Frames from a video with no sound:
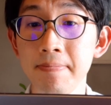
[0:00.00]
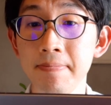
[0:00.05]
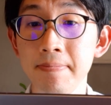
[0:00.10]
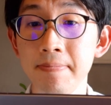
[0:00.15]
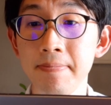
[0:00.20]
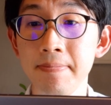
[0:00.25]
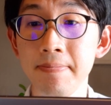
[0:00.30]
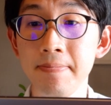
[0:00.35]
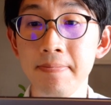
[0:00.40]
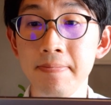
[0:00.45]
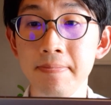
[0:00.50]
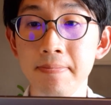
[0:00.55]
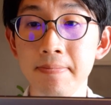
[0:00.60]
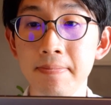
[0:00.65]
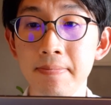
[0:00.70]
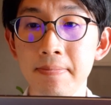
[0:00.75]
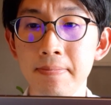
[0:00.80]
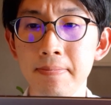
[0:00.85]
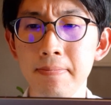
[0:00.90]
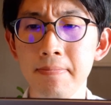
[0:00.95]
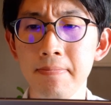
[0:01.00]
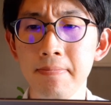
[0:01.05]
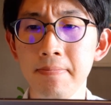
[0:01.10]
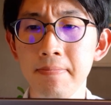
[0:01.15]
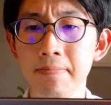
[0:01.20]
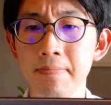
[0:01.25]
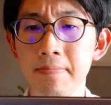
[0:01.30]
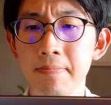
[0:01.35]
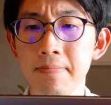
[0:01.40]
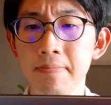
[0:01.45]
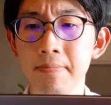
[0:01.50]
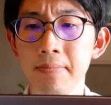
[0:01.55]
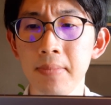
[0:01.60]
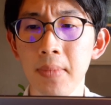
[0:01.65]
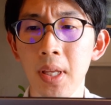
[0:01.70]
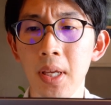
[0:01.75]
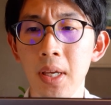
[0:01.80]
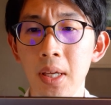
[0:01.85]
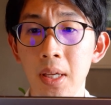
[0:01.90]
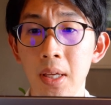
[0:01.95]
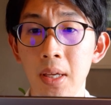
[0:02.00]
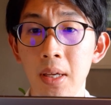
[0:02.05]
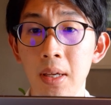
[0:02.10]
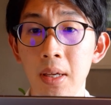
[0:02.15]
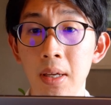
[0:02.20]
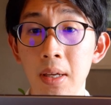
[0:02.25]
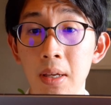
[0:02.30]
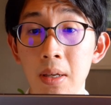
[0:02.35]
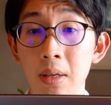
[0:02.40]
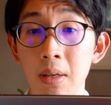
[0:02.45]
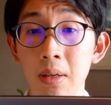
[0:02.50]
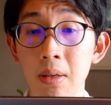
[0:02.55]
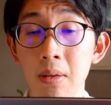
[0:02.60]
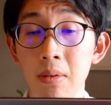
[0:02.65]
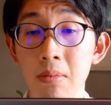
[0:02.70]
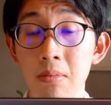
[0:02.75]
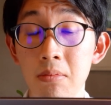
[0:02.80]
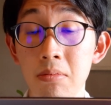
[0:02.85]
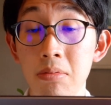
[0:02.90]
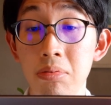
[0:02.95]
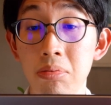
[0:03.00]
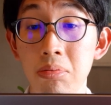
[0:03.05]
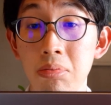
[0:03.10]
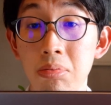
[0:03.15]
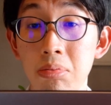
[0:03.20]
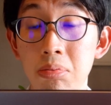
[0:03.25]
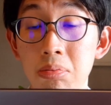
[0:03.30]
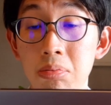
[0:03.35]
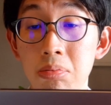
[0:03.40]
Nothing is said.